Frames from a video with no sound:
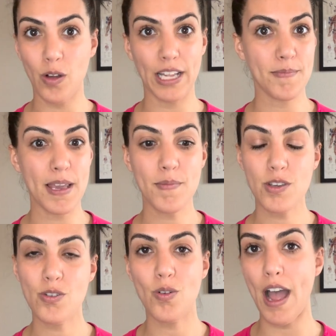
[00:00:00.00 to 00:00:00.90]
Like maybe you
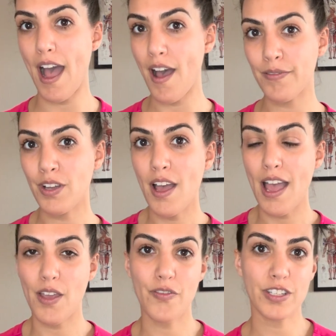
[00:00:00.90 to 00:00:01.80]
don't have
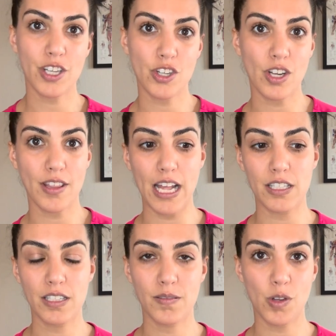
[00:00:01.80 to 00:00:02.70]
a physician
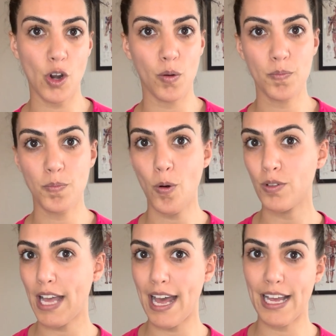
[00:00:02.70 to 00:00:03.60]
that's, pulled
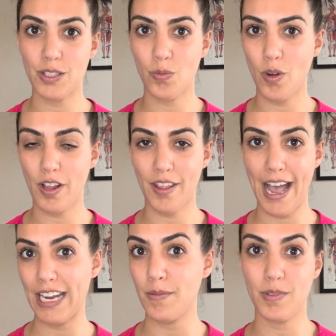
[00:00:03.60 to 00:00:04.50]
that as one of the
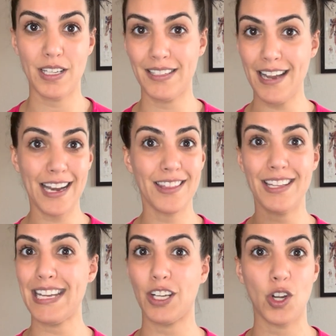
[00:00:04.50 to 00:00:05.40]
items. It's not in the
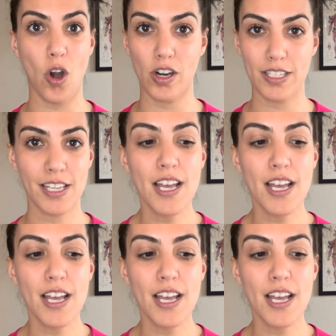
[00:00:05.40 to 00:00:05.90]
deck of cards.